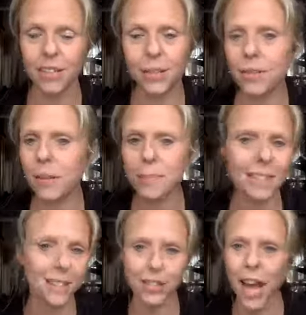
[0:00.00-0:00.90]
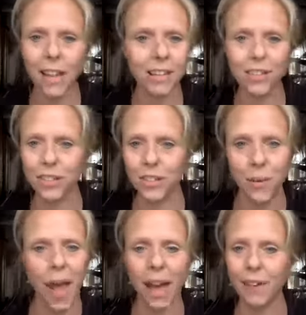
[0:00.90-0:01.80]
Do something that challenges
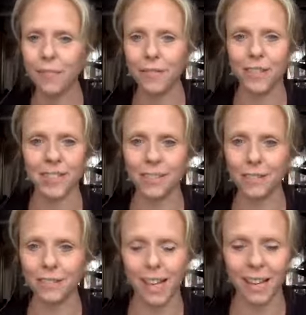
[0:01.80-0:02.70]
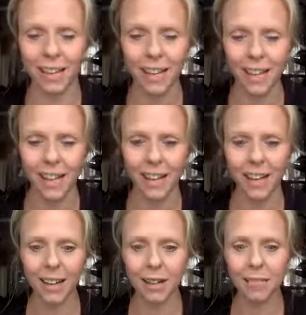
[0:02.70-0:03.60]
you every single day
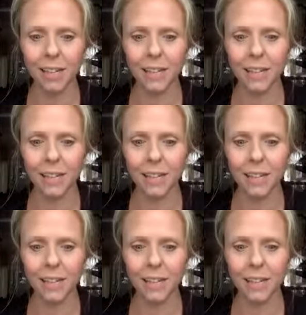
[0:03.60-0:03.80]
um,